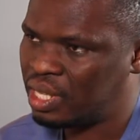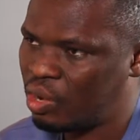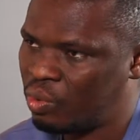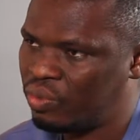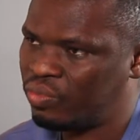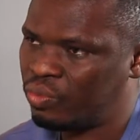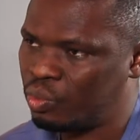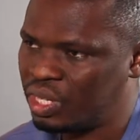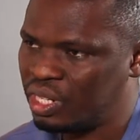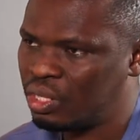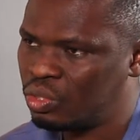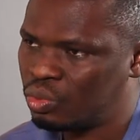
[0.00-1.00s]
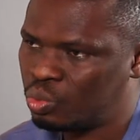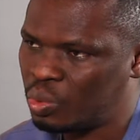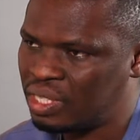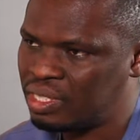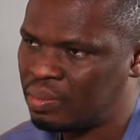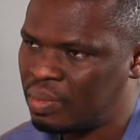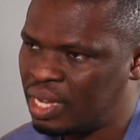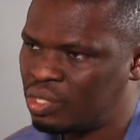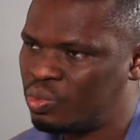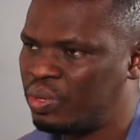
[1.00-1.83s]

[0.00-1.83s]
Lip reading: Now, within 20 months,